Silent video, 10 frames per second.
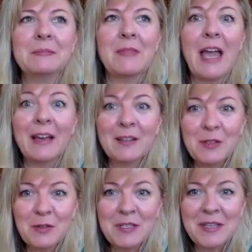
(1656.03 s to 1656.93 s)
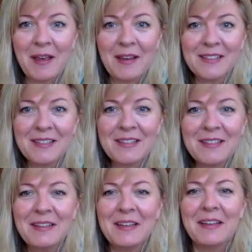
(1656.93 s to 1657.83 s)
exercise
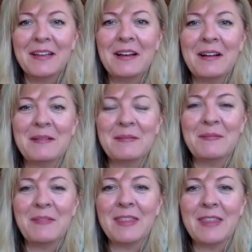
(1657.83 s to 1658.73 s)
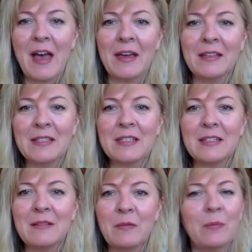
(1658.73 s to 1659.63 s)
that
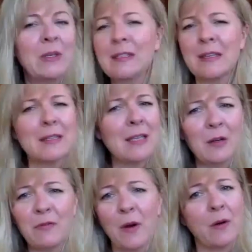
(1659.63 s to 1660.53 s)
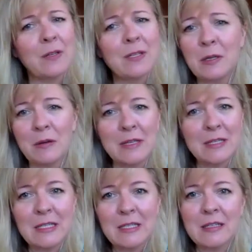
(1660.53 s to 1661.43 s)
gets us out of our
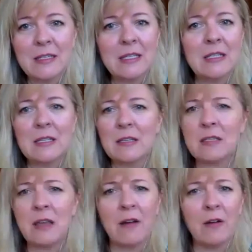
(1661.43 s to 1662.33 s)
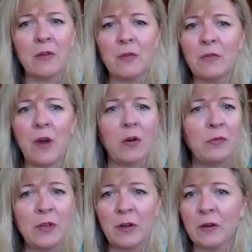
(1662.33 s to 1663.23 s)
seriousness, gets us out of our
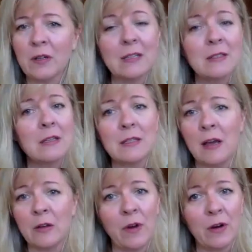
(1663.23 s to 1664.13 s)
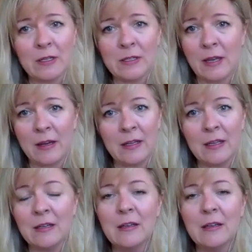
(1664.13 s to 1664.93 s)
fear, gets us out of our anxiety.